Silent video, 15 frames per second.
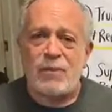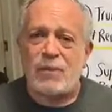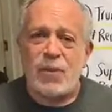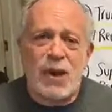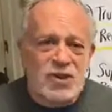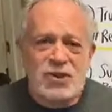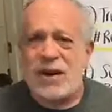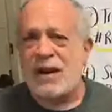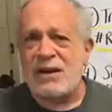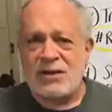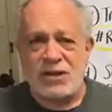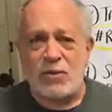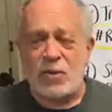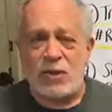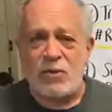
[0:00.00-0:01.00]
precedents,
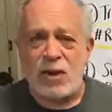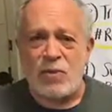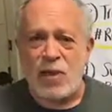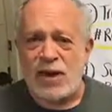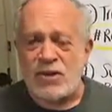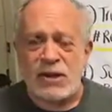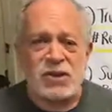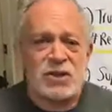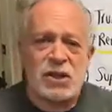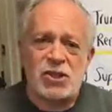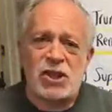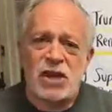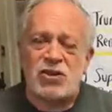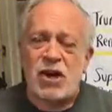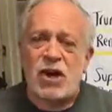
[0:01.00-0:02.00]
Supreme Court precedents, such
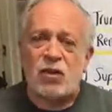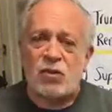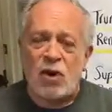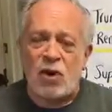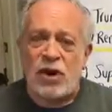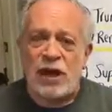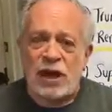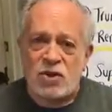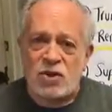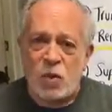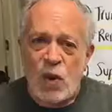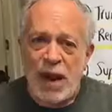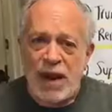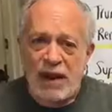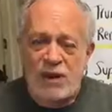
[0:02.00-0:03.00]
as Roe against
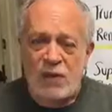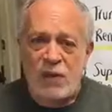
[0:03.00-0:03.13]
Wade.